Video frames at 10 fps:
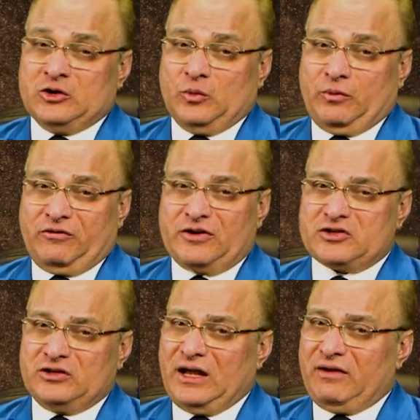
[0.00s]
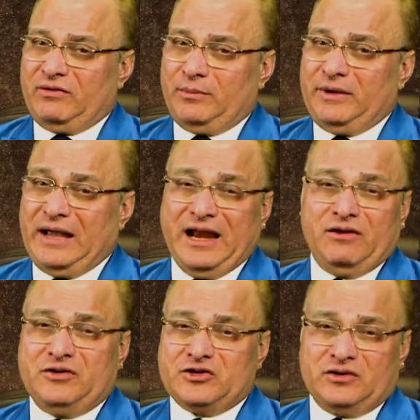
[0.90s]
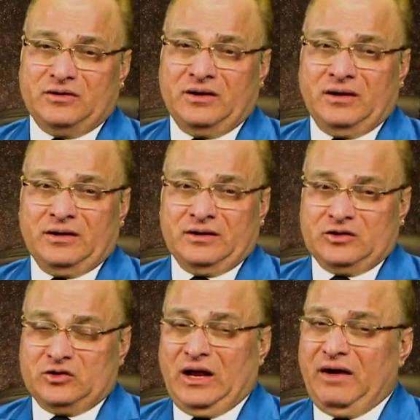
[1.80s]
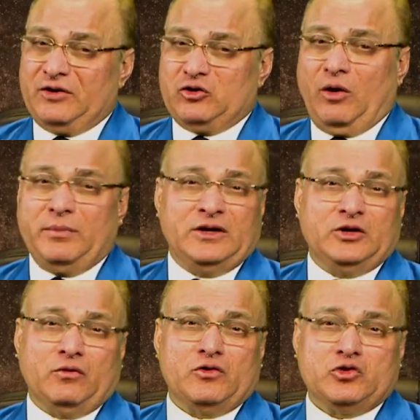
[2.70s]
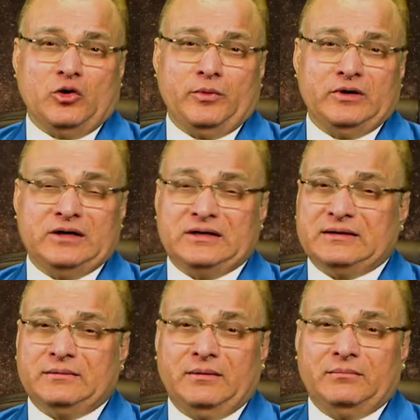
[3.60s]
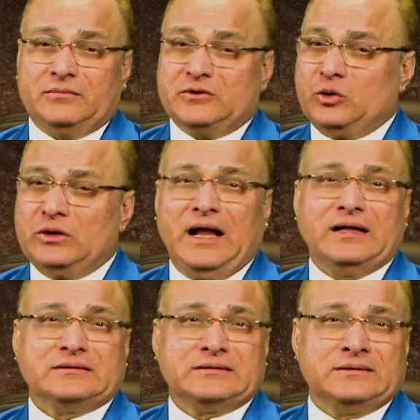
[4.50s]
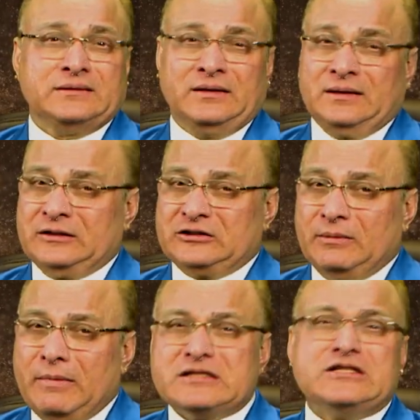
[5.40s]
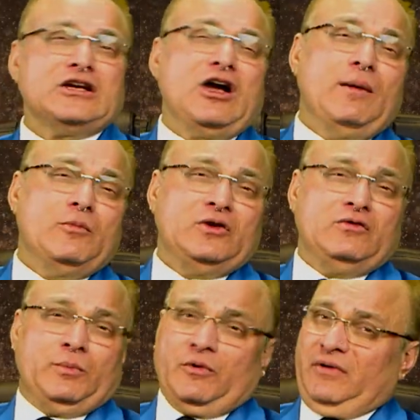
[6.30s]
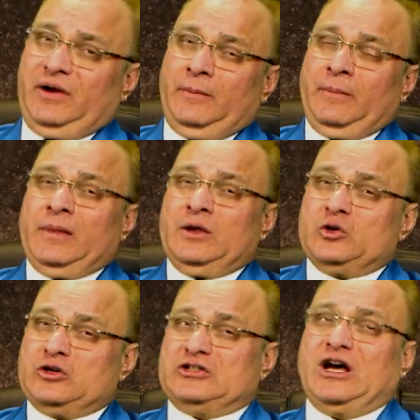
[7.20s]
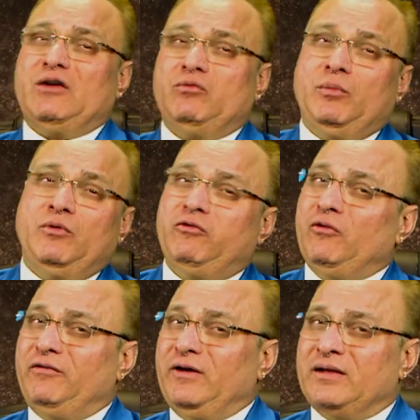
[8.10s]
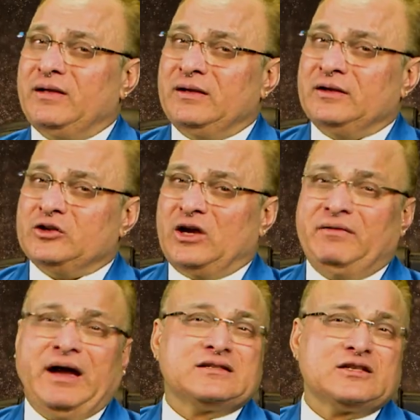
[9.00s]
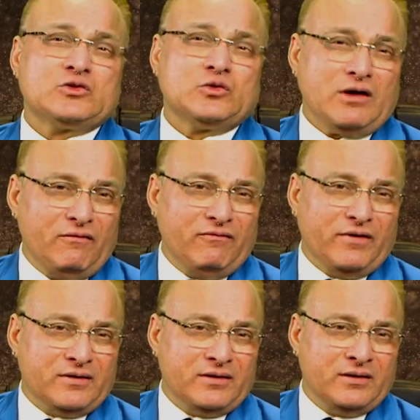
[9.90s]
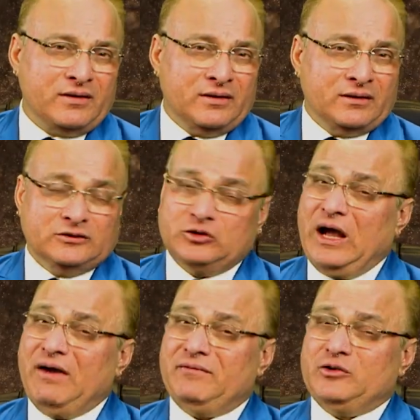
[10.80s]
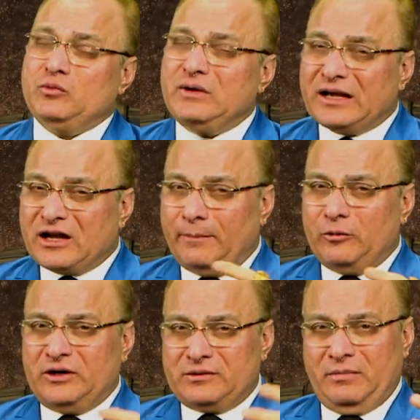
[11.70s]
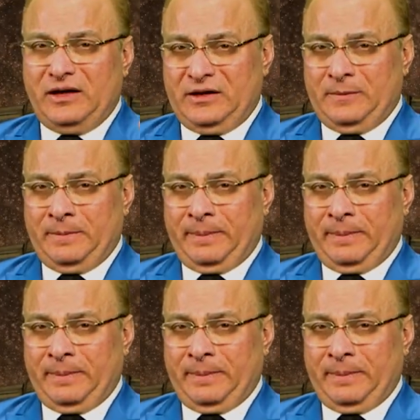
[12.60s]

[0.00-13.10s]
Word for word: Your professional life will be elevation. You'll have a dominant over your opponent. Good health. Domestic harmony will prevail. Desire will be fulfilled. You have access to comfort. You have you will accumulate money.